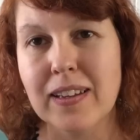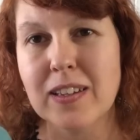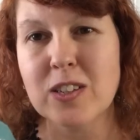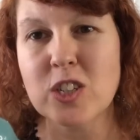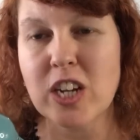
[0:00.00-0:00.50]

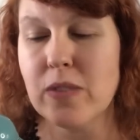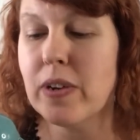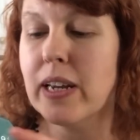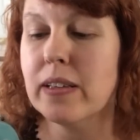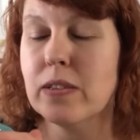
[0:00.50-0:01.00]
Because
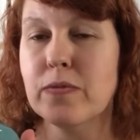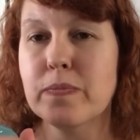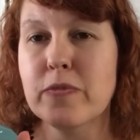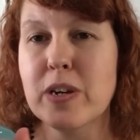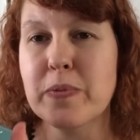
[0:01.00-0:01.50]
generally the
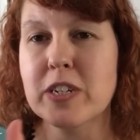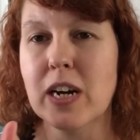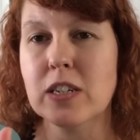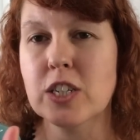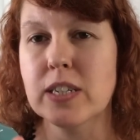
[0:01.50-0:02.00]

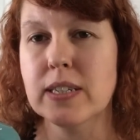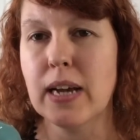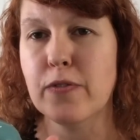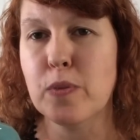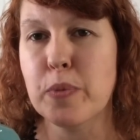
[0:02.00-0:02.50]
reproductions
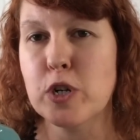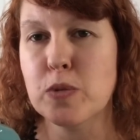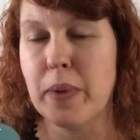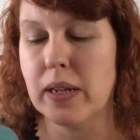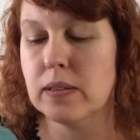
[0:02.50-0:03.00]
have the push
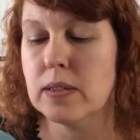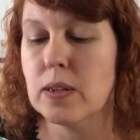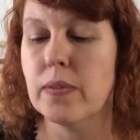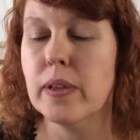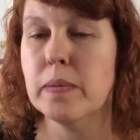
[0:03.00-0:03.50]
buttons
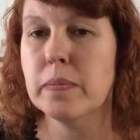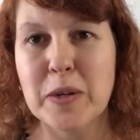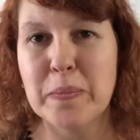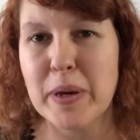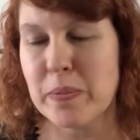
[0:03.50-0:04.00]
on them.
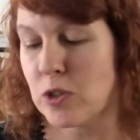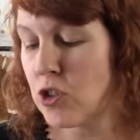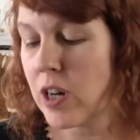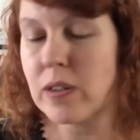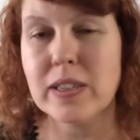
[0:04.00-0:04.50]
People
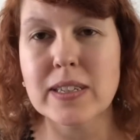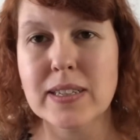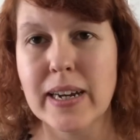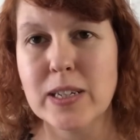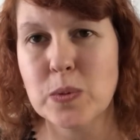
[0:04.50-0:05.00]
struggle these
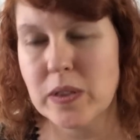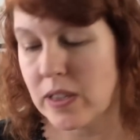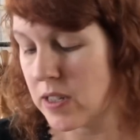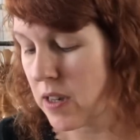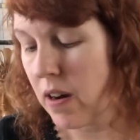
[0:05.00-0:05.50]
days with the
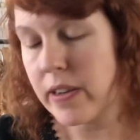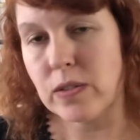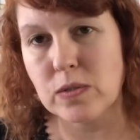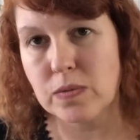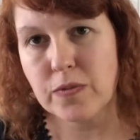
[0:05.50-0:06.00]

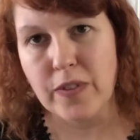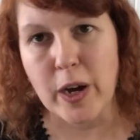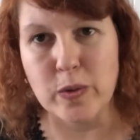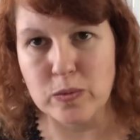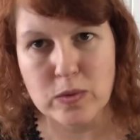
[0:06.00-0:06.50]
dial
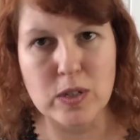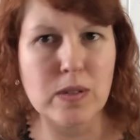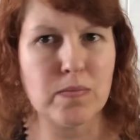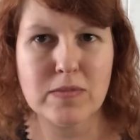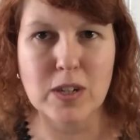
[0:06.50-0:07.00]
phones.
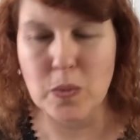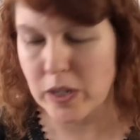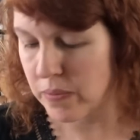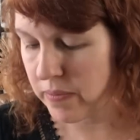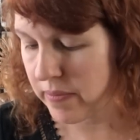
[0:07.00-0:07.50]
I don't know what
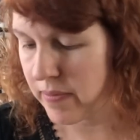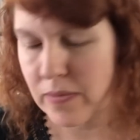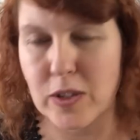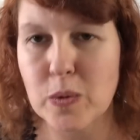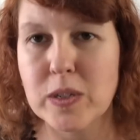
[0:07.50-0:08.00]

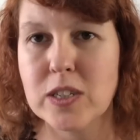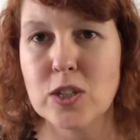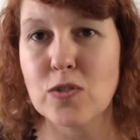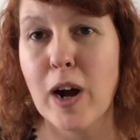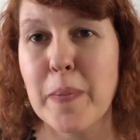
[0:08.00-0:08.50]
you would
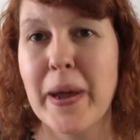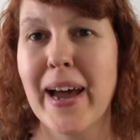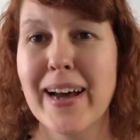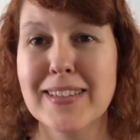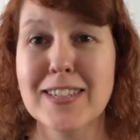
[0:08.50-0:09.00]
describe it
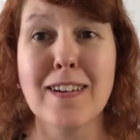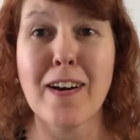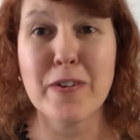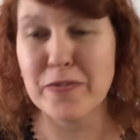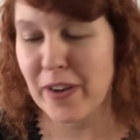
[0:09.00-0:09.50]
as,
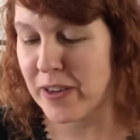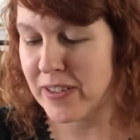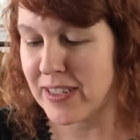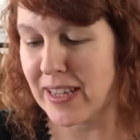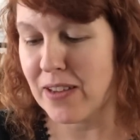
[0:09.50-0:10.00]
dial phone,
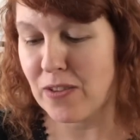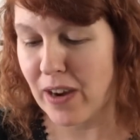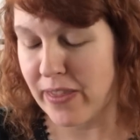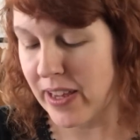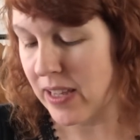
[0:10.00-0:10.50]
is that the
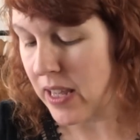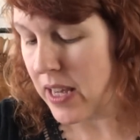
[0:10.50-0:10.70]
right thing?